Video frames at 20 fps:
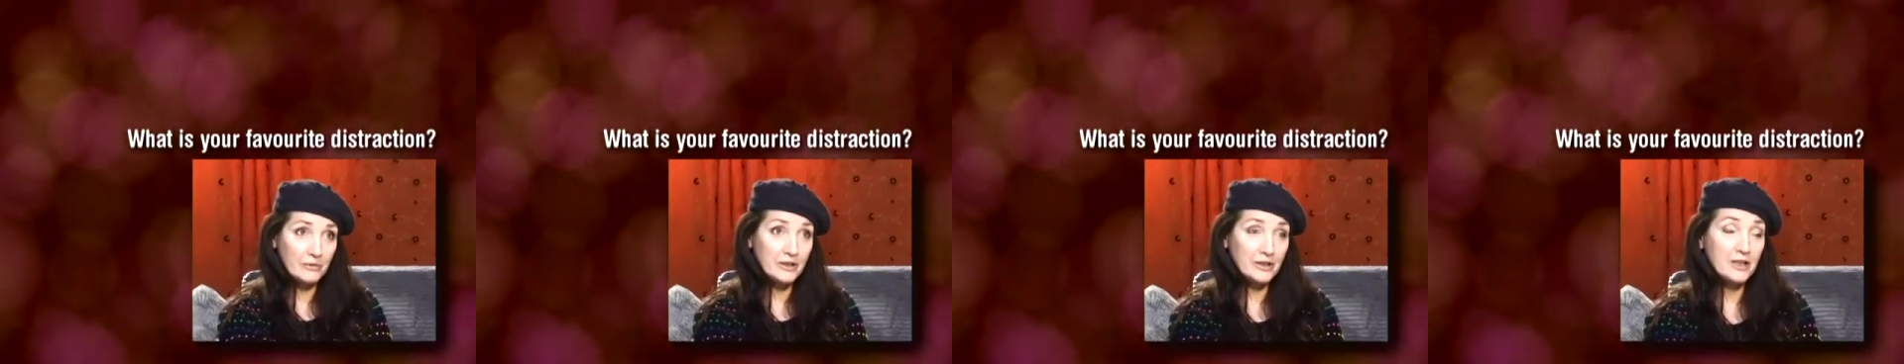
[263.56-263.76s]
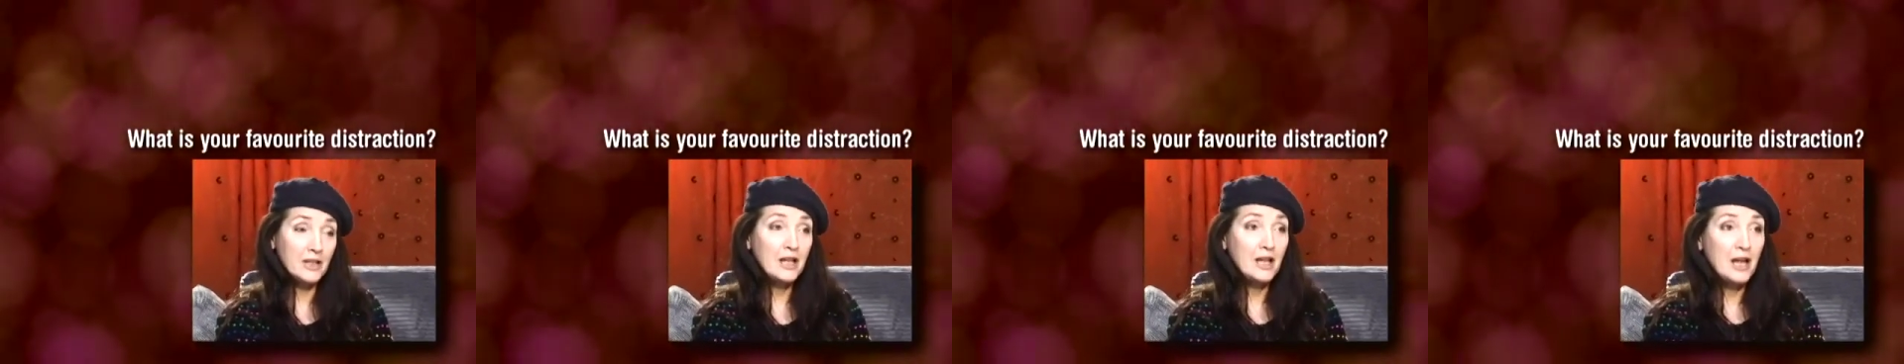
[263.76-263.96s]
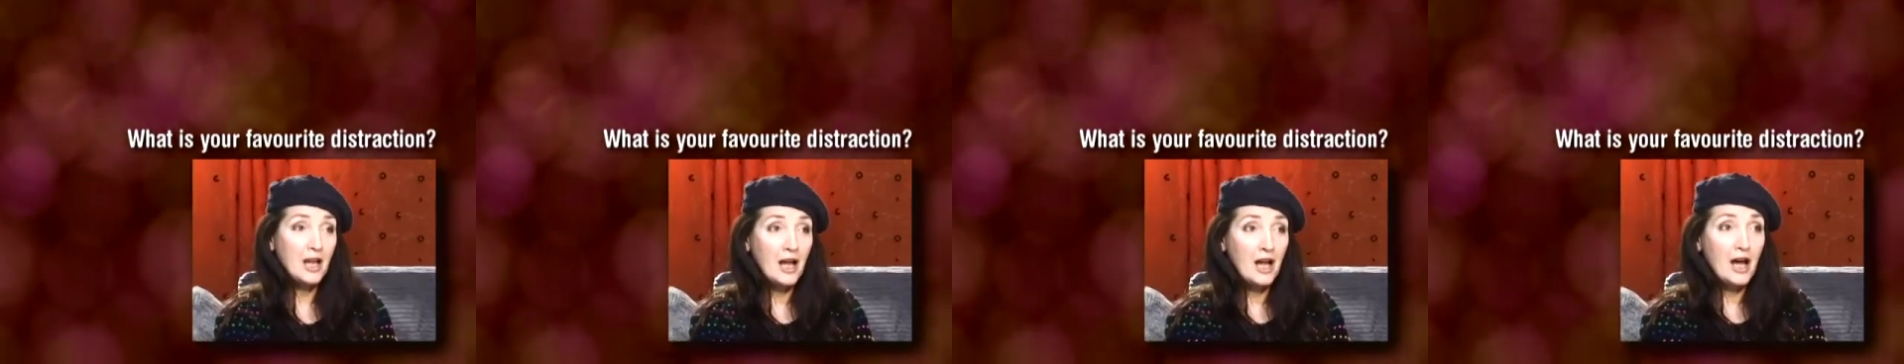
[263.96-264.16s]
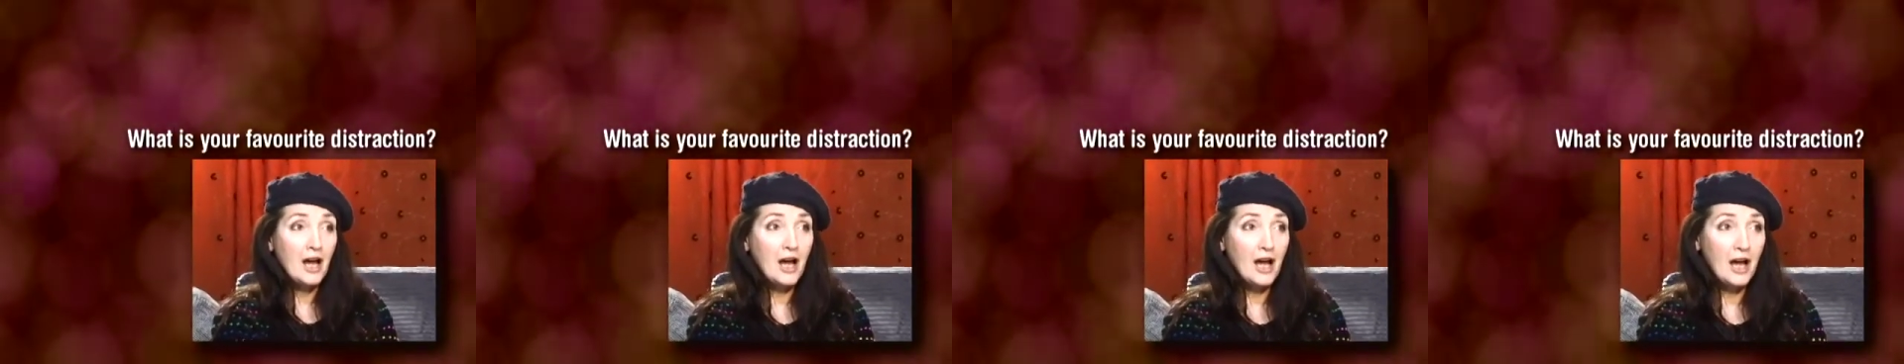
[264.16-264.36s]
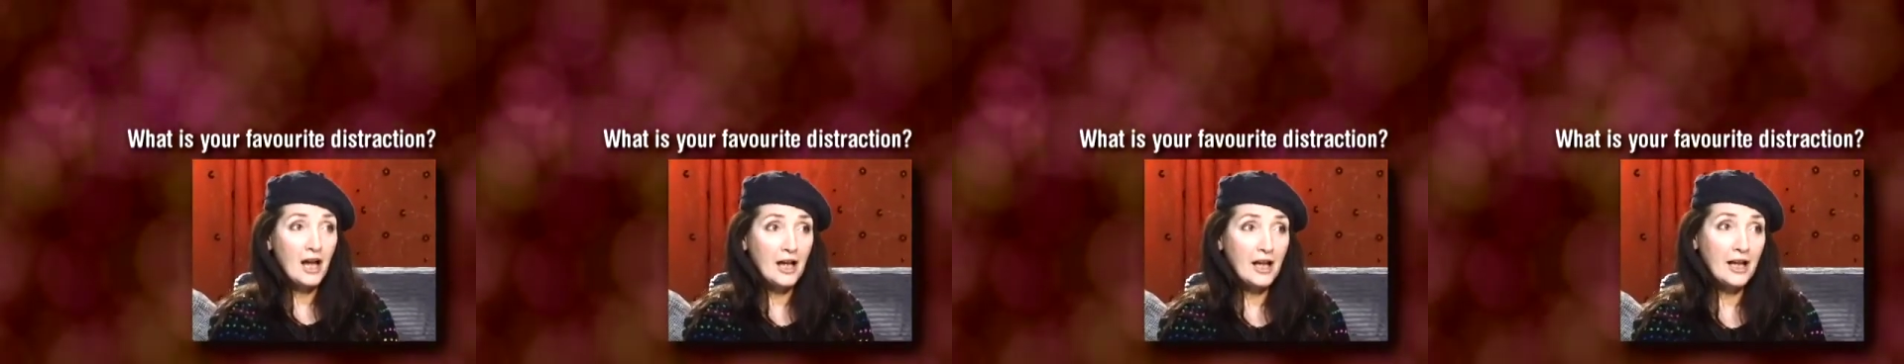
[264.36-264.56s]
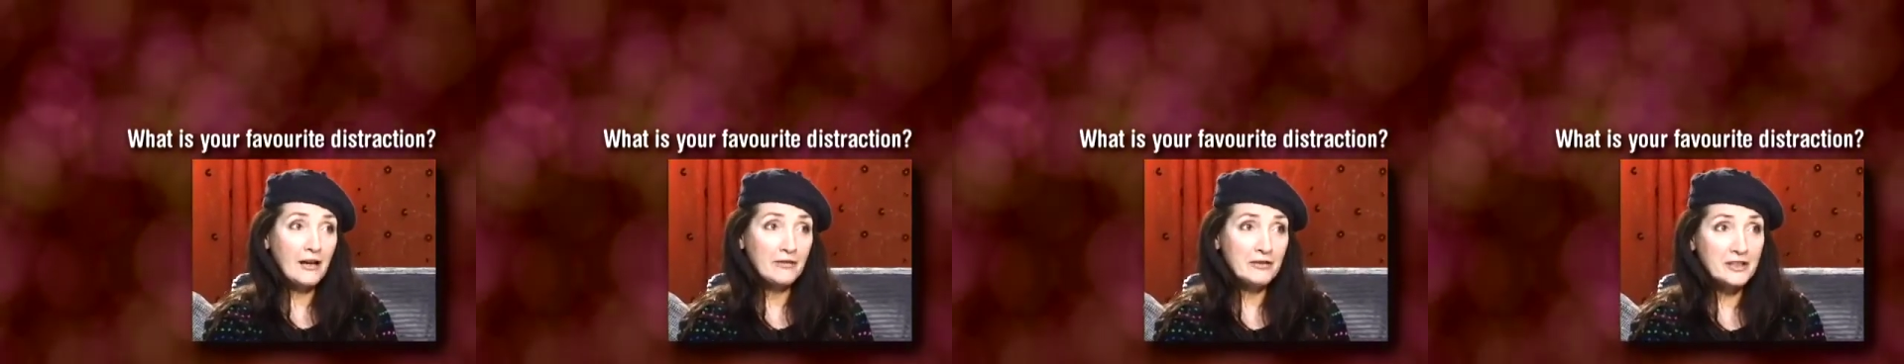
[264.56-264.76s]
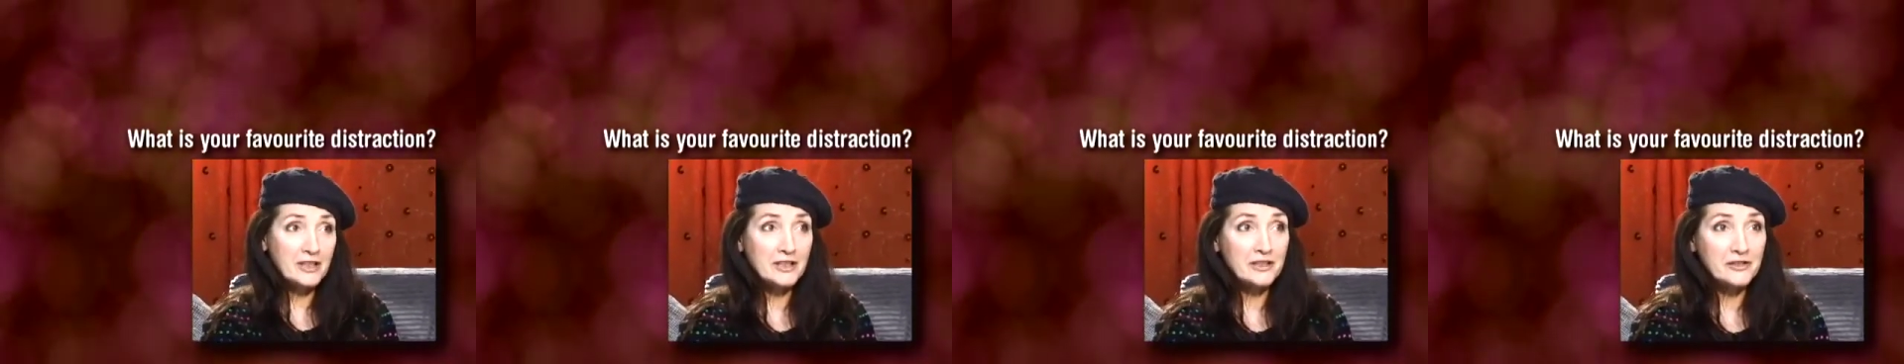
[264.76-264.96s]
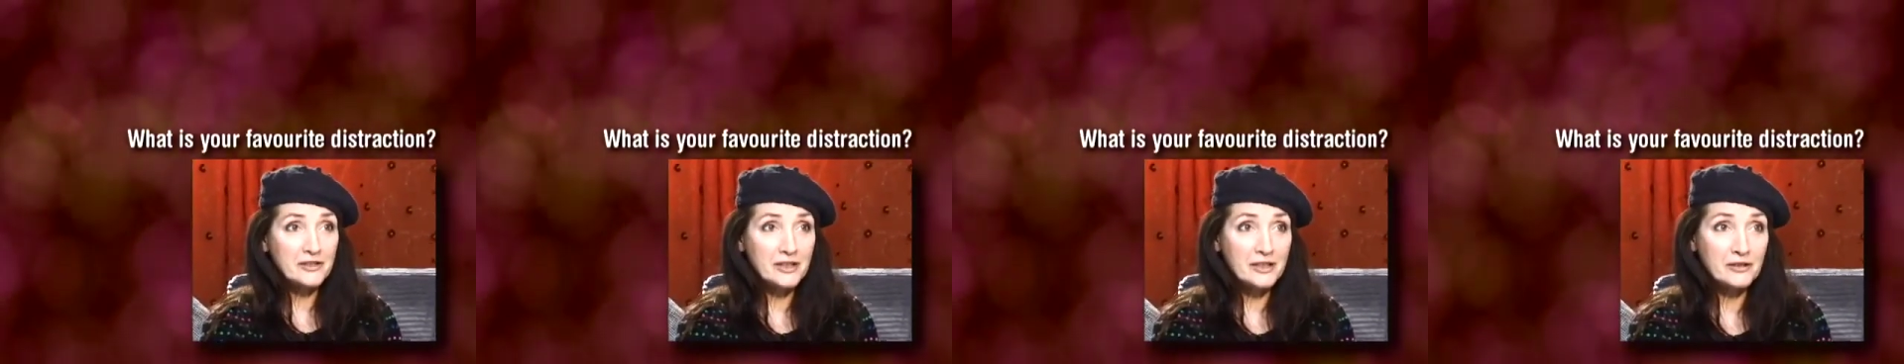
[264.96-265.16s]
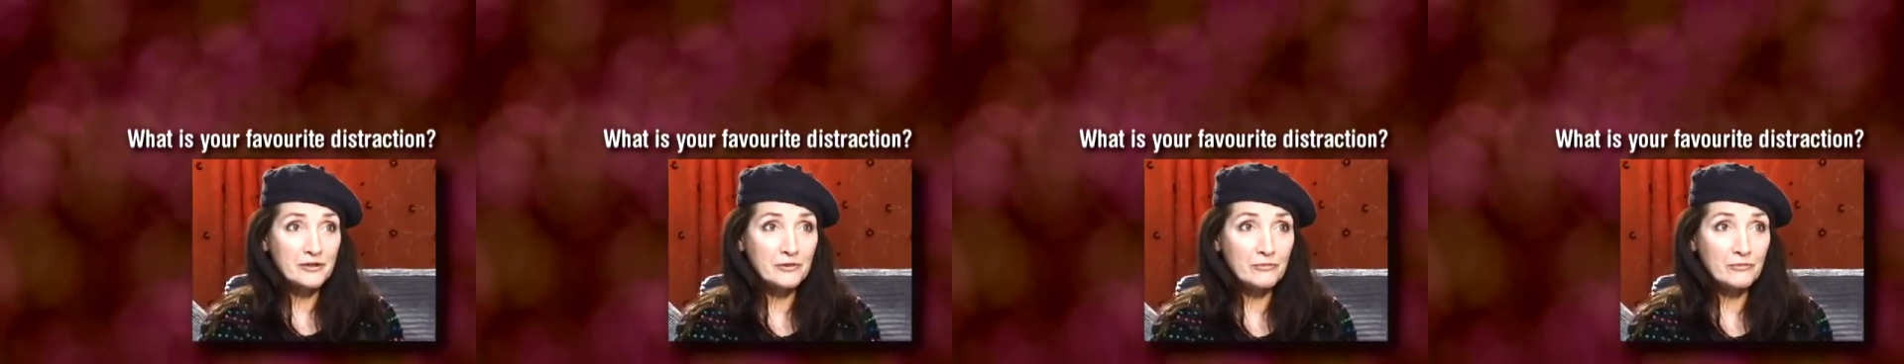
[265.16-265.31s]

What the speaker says: and I have a tendency